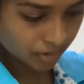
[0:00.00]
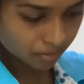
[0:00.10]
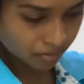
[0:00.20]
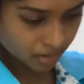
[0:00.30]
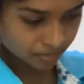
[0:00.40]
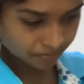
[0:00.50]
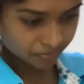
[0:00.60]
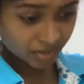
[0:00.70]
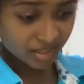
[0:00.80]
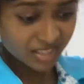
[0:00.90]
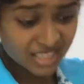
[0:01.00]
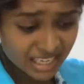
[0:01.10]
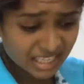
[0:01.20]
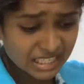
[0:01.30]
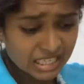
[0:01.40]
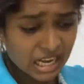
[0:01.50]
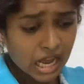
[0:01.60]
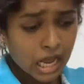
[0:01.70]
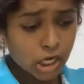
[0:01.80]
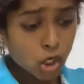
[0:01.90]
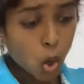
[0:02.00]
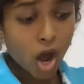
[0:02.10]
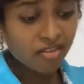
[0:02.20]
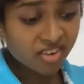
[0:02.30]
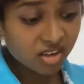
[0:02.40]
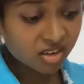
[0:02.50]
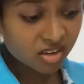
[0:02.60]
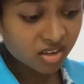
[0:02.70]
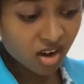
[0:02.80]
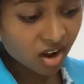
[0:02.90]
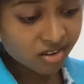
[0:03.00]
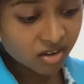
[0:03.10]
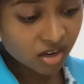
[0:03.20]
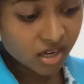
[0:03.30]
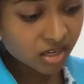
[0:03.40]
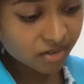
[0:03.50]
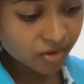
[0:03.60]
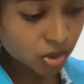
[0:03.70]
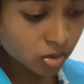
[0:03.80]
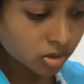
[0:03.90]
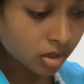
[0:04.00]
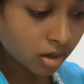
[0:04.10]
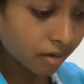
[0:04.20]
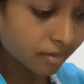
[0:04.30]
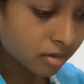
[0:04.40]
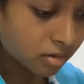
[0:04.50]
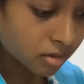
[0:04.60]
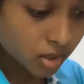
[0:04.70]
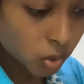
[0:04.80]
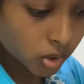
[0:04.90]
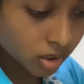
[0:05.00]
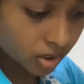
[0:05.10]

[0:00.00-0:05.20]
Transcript: But you see, it's no oven, none. I didn't even use an oven at all.